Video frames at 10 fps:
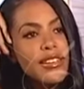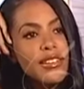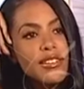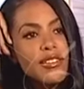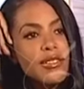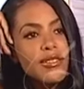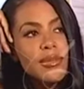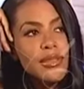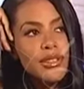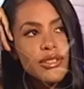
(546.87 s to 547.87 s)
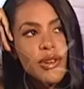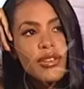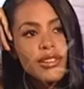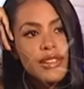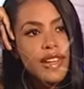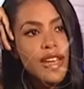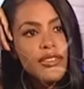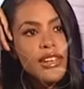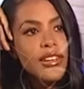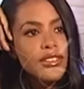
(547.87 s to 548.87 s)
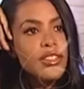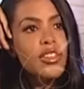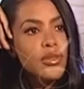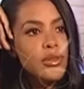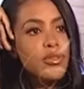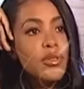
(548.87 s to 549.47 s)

You know, you could do something totally to the left, and it's huge,